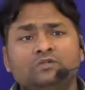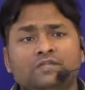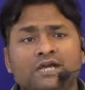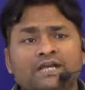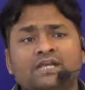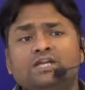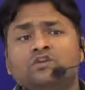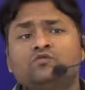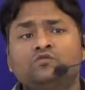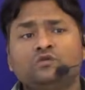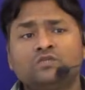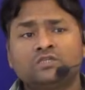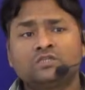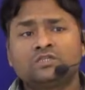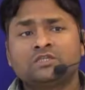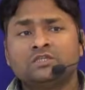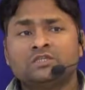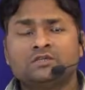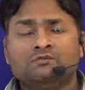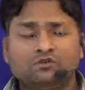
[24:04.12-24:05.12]
that it
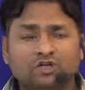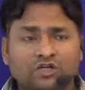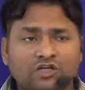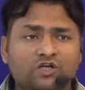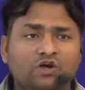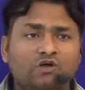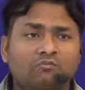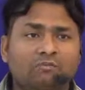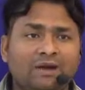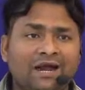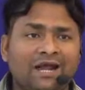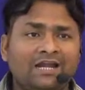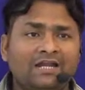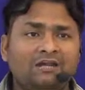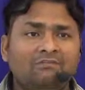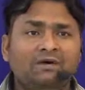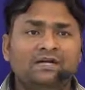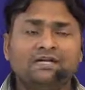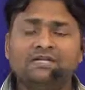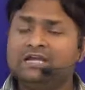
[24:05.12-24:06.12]
was the work of
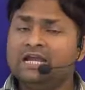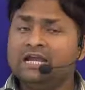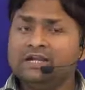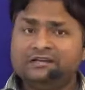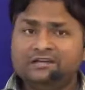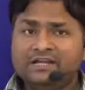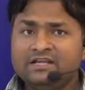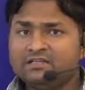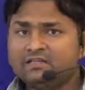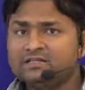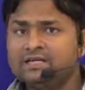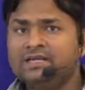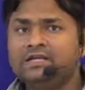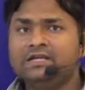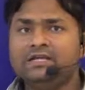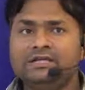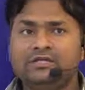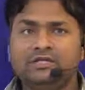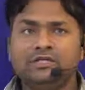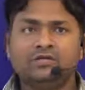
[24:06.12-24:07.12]
Wilde, but intentionally
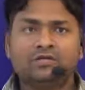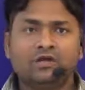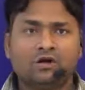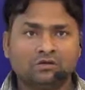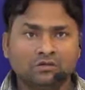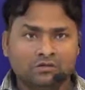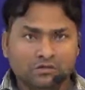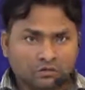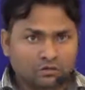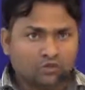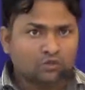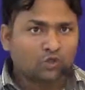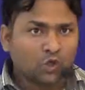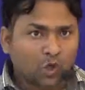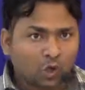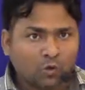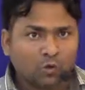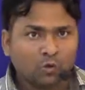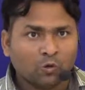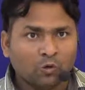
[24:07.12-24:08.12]
he did not do
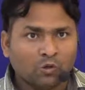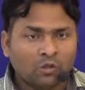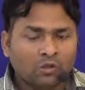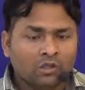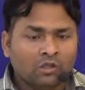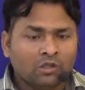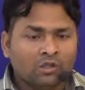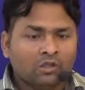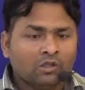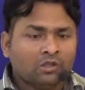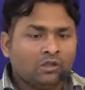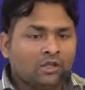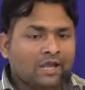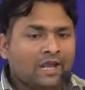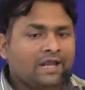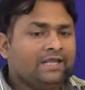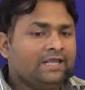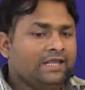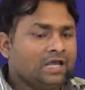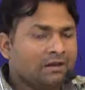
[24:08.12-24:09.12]
so.
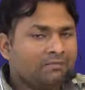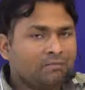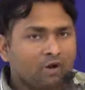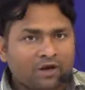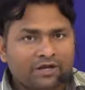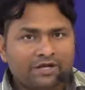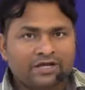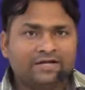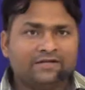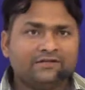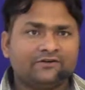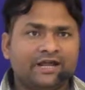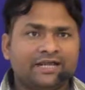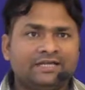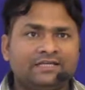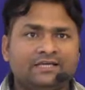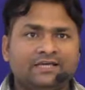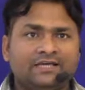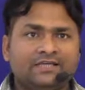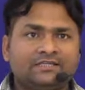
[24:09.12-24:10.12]
And he avoided
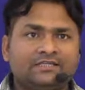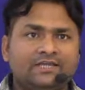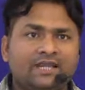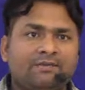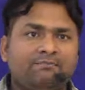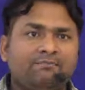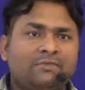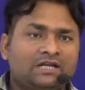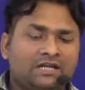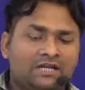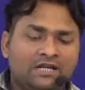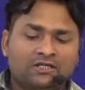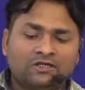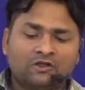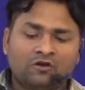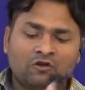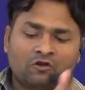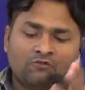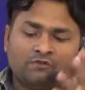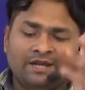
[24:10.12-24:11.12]
writing his name, but
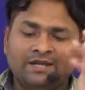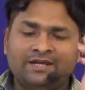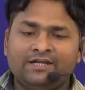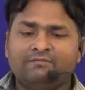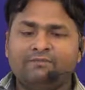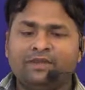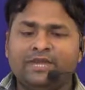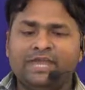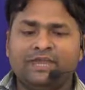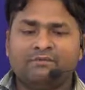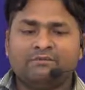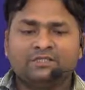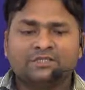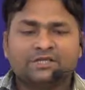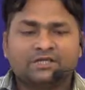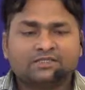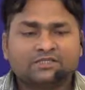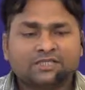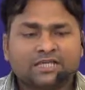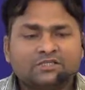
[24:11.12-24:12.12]
later on when it became a
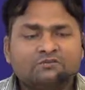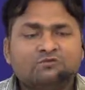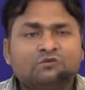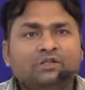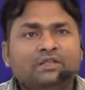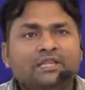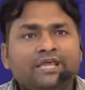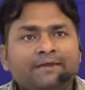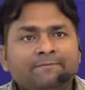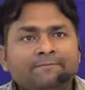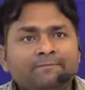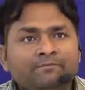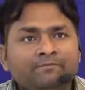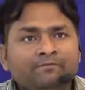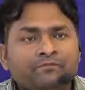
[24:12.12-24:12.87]
successful name,